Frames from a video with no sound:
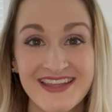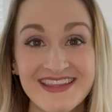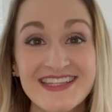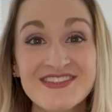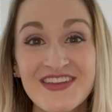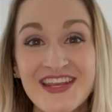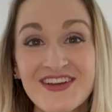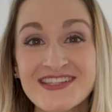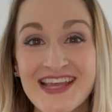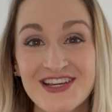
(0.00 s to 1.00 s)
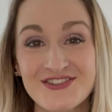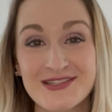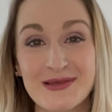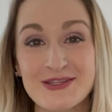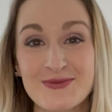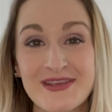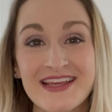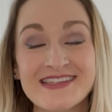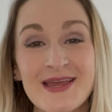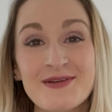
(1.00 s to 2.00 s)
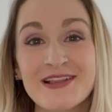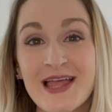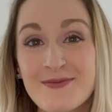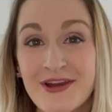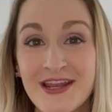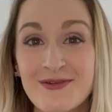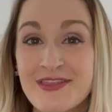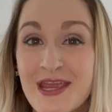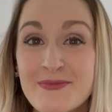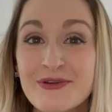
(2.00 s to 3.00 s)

This video is extra special because I'm collaborating with April